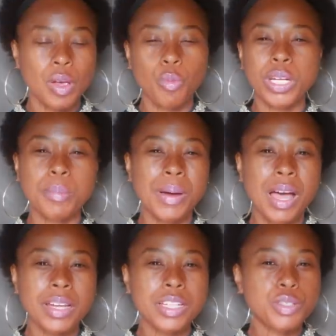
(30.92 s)
when a
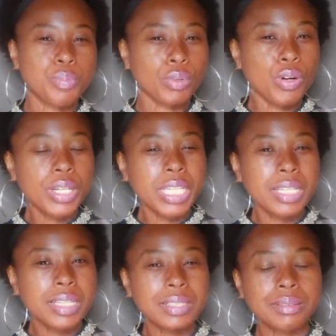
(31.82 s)
bond is
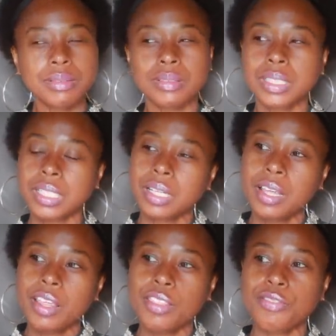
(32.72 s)
broken,
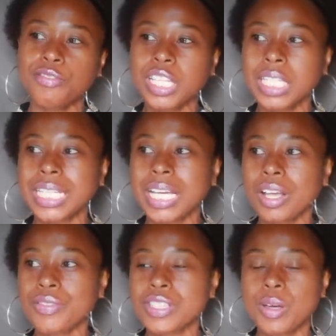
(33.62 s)
the feeling
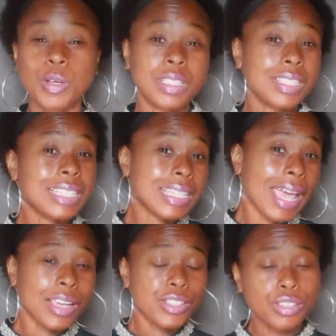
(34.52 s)
of someone
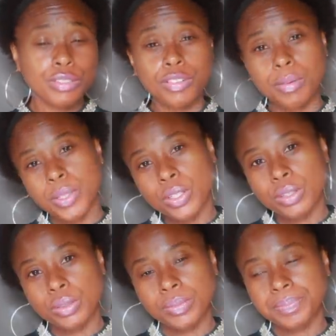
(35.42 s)
detaching from
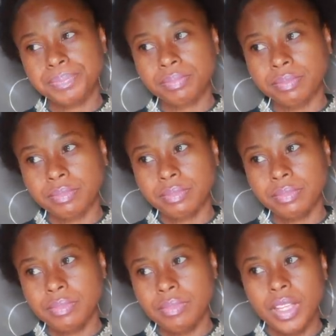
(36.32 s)
you,
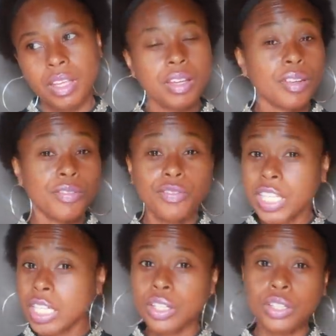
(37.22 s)

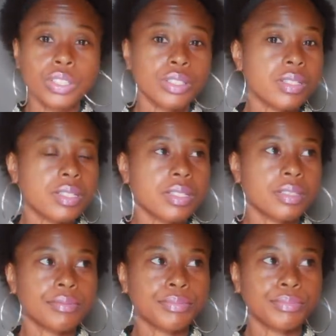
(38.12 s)
fears,
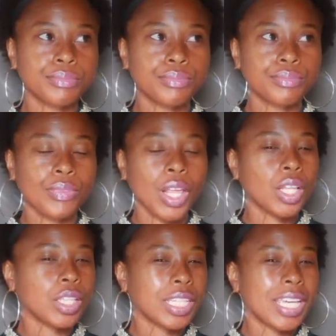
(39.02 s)

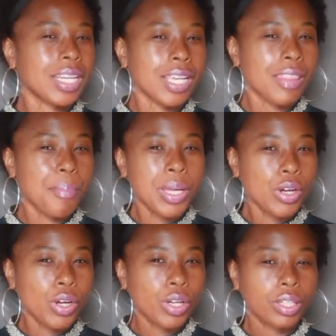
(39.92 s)
getting in the
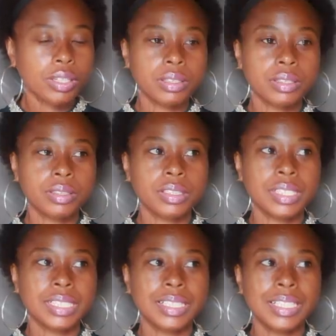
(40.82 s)
mirror,
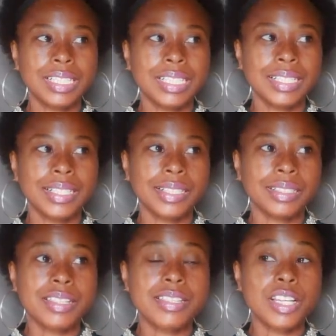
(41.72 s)

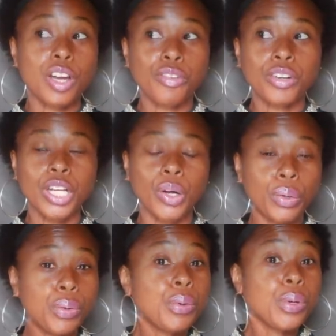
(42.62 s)
discovering
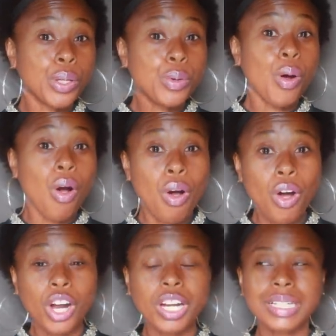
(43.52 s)
who you
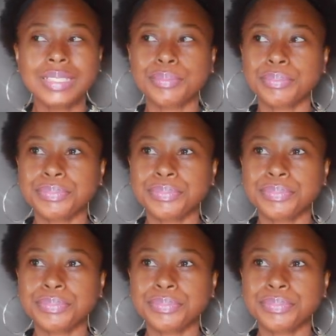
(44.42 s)
are